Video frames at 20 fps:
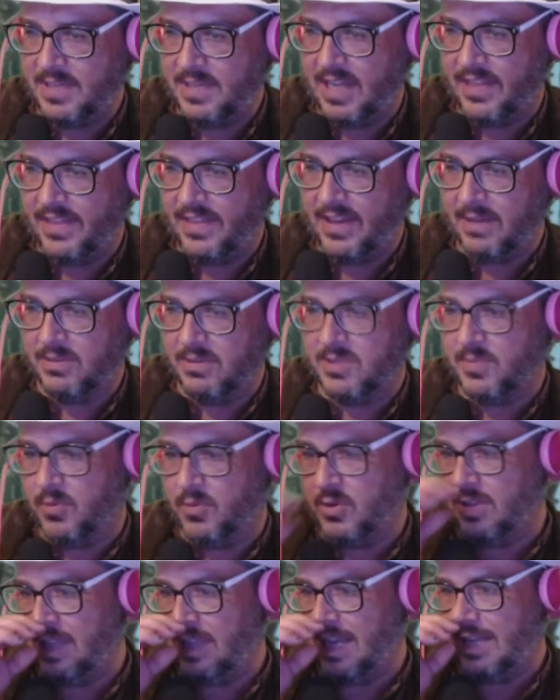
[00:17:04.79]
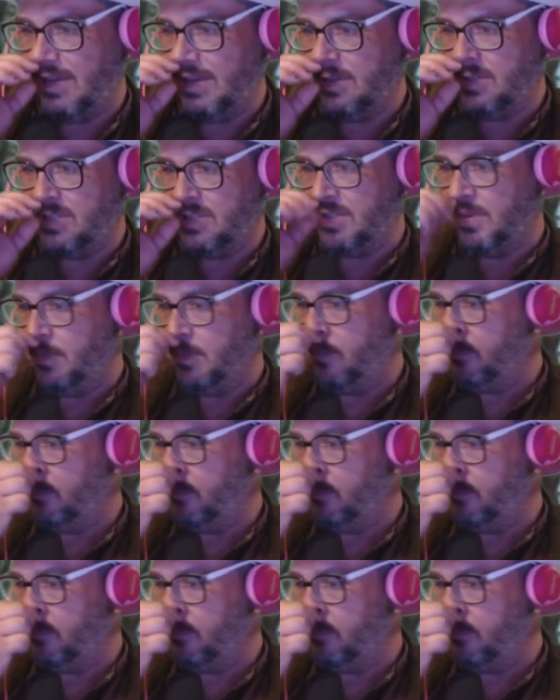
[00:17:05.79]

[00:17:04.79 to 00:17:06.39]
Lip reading: I think I was born that year too.